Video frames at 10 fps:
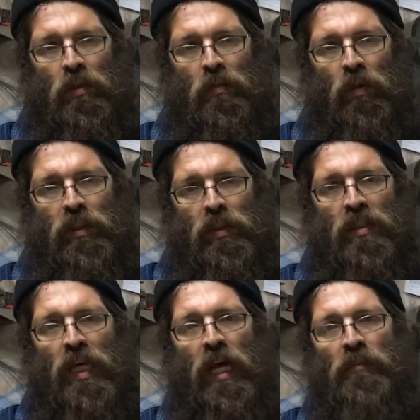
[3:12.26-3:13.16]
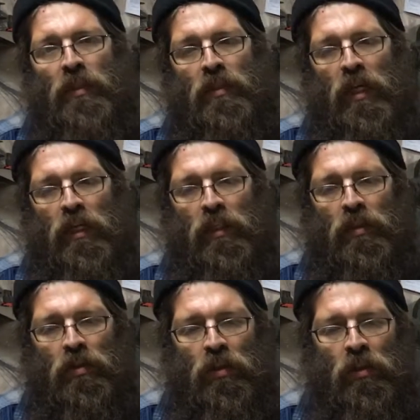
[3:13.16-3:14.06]
the time is
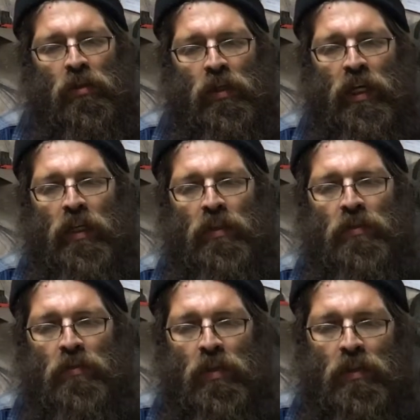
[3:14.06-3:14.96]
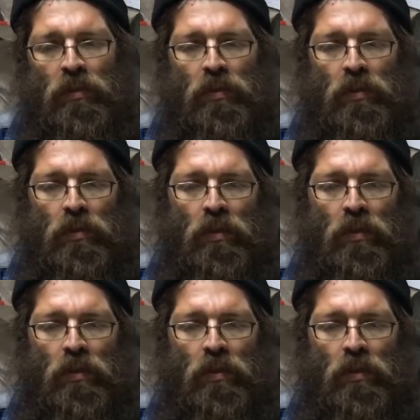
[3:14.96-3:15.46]
taken to learn how to do this.